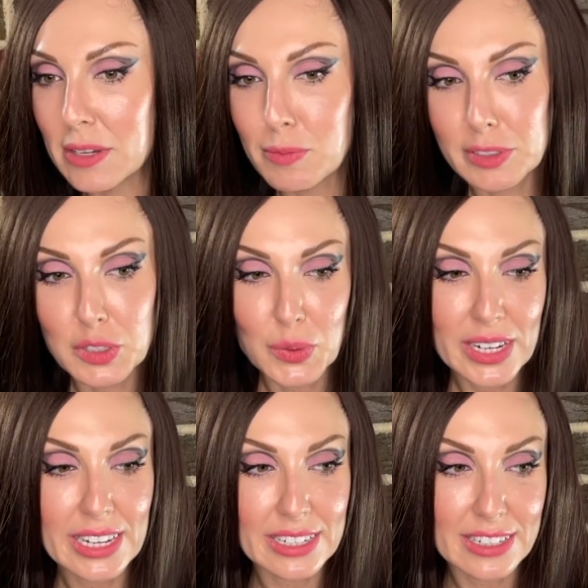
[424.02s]
in
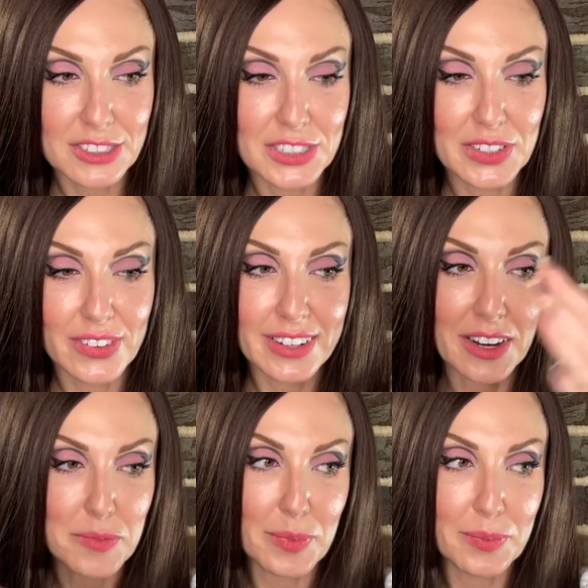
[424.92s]
between, because she would
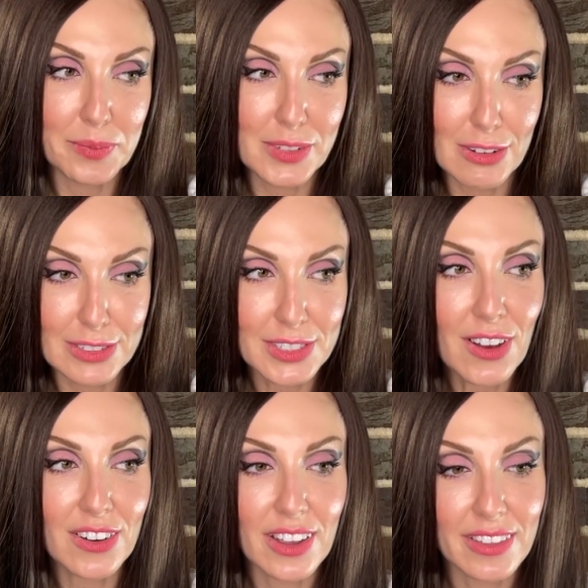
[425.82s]
come do a
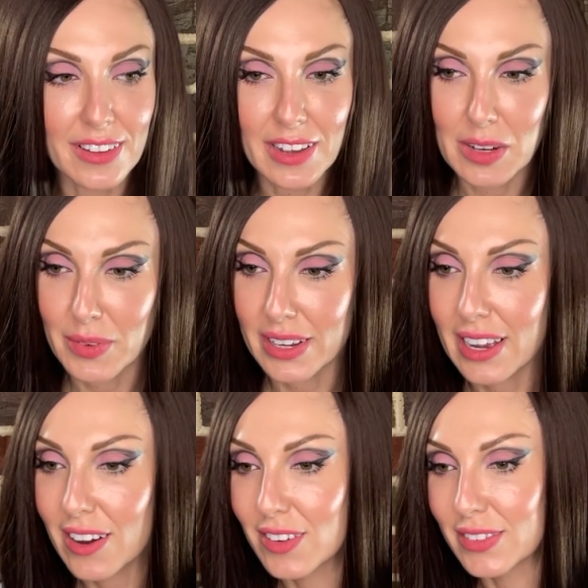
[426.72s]
song and then come back
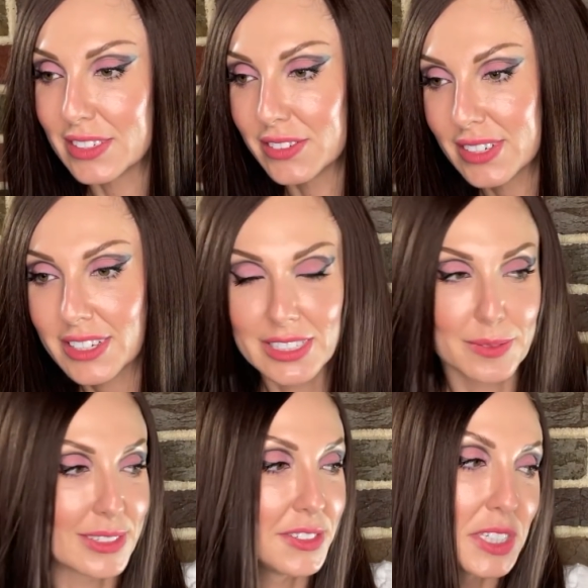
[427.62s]
out and we'd do
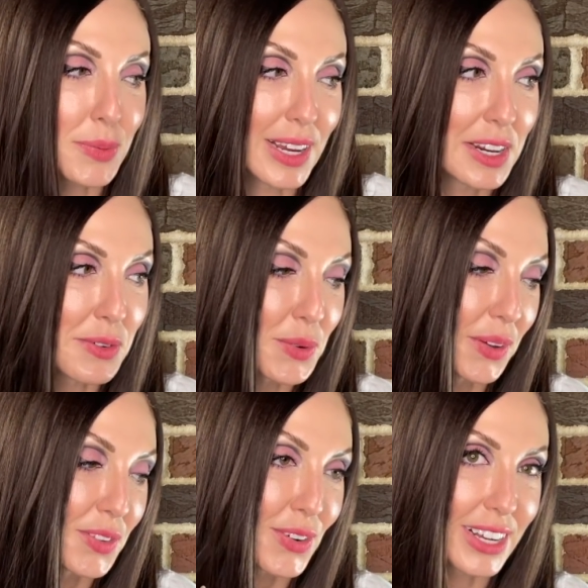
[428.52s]
touch-ups and she'd be
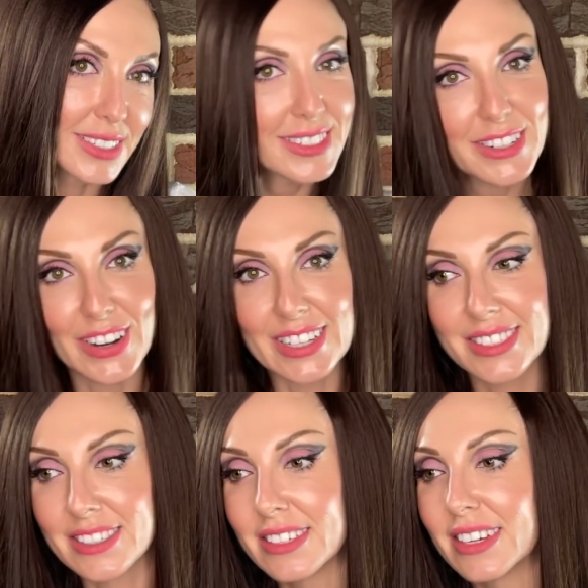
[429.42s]
interviewing with Ryan
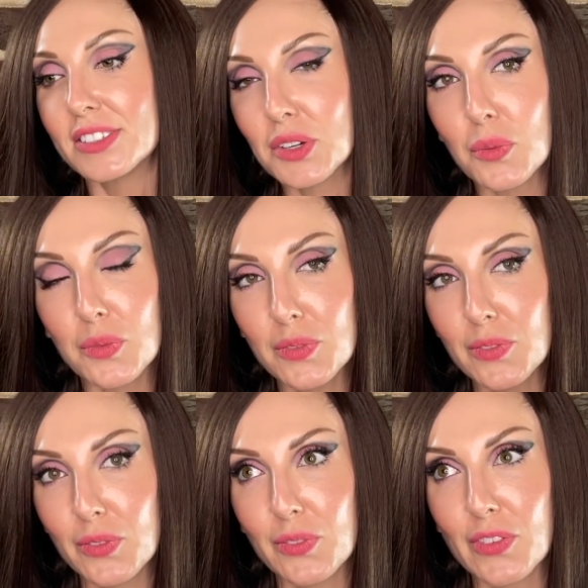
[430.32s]
Seacrest. And so
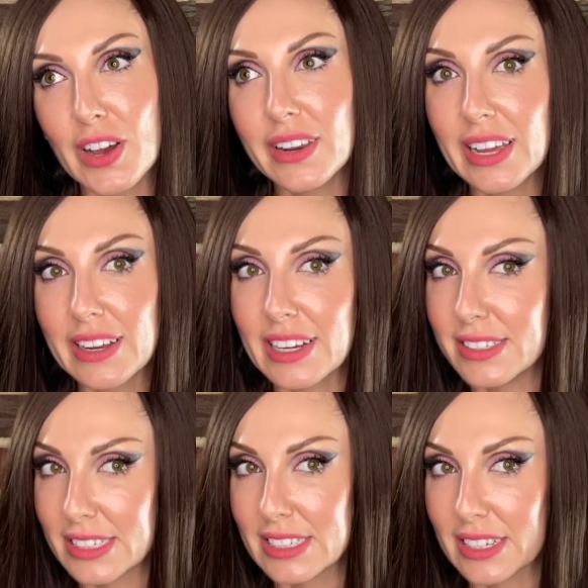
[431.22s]
Freddie and I
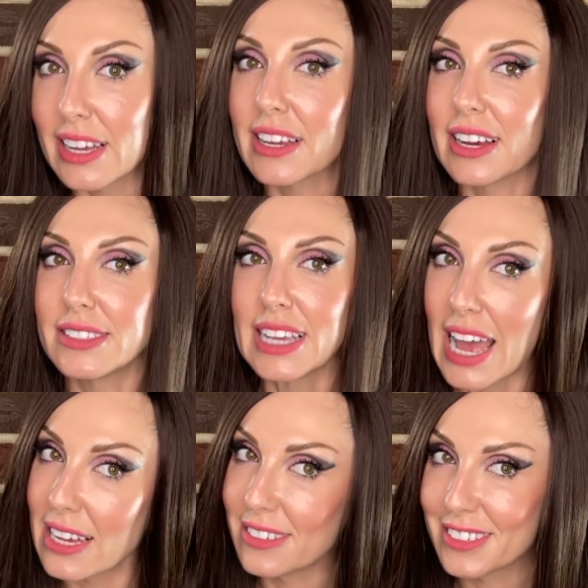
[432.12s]
didn't like
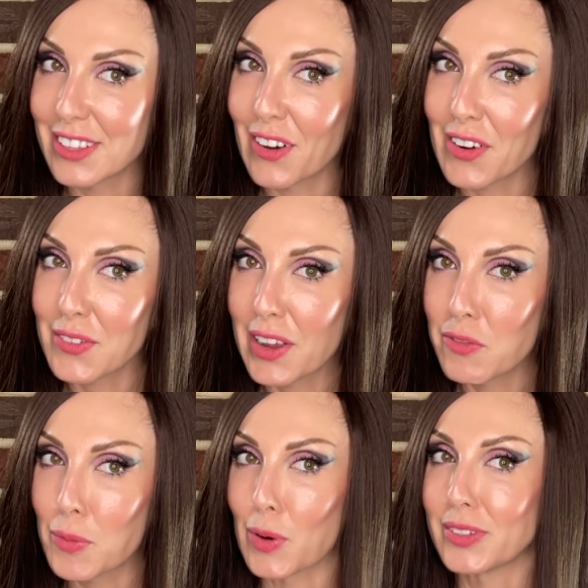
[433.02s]
attend the
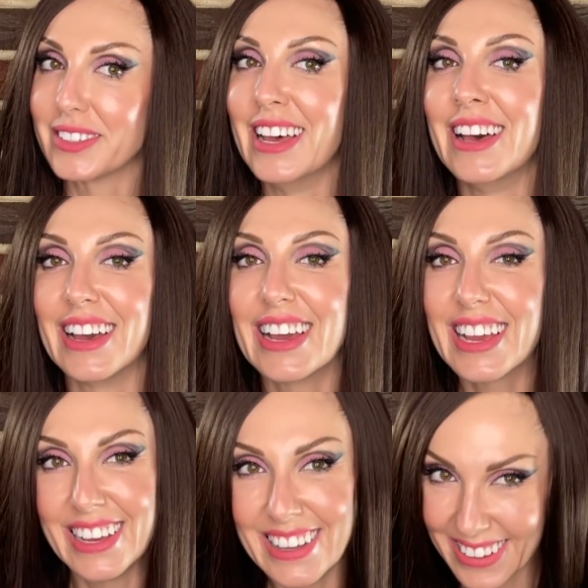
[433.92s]
ArtRave per
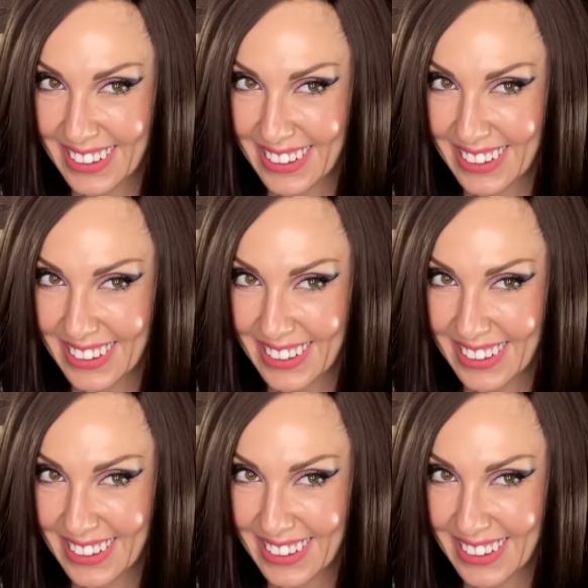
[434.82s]
se.